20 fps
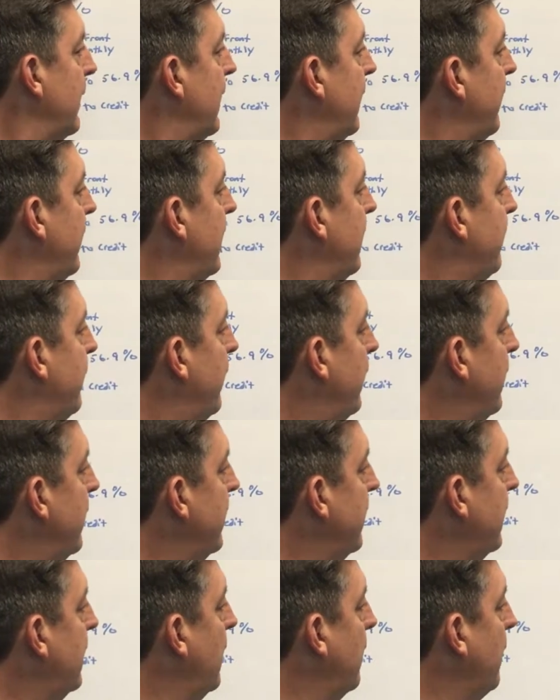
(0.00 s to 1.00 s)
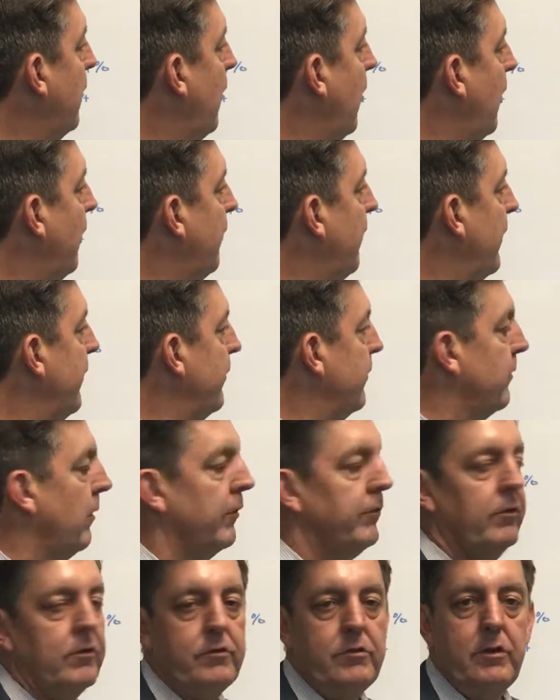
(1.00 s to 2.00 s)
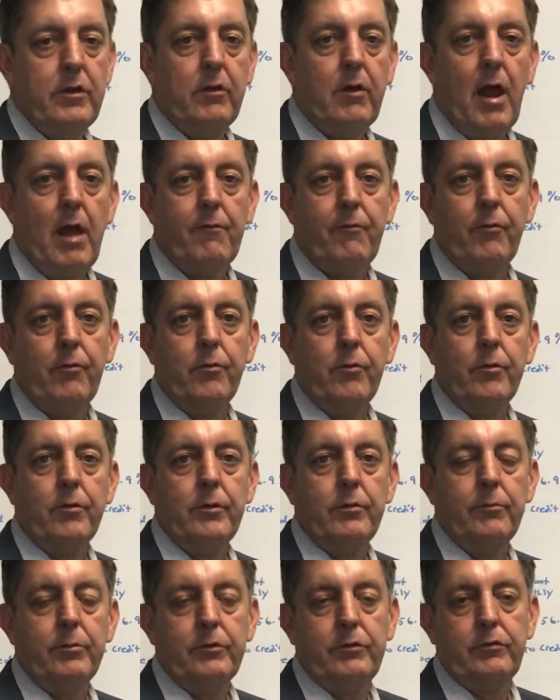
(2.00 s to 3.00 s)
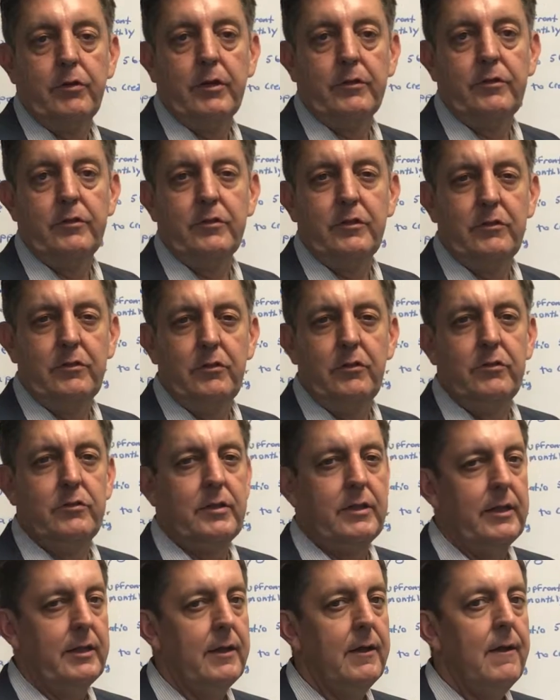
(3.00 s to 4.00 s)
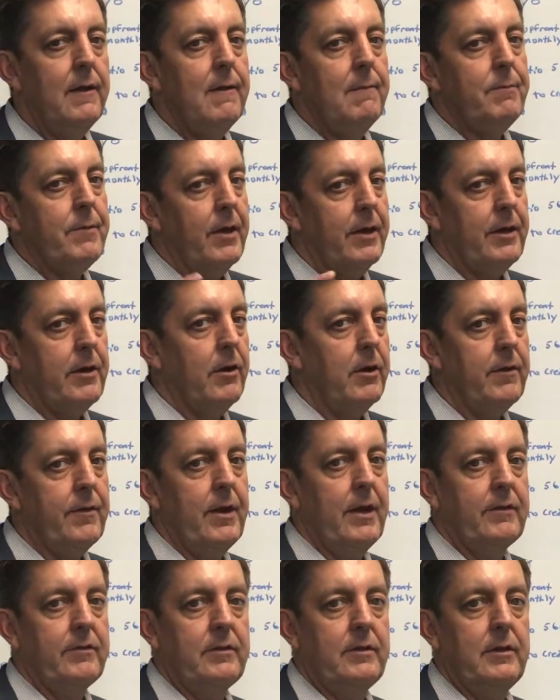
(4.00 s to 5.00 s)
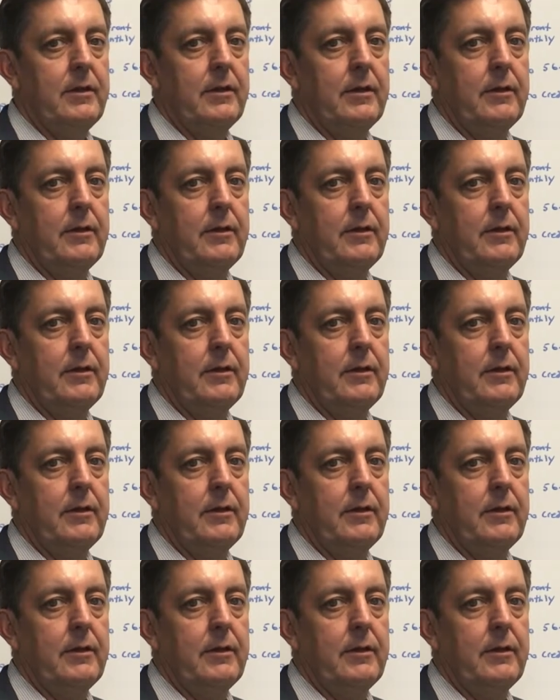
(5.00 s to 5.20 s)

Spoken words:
And then if you're income qualified, there's also geographical restrictions. It's usually an area that has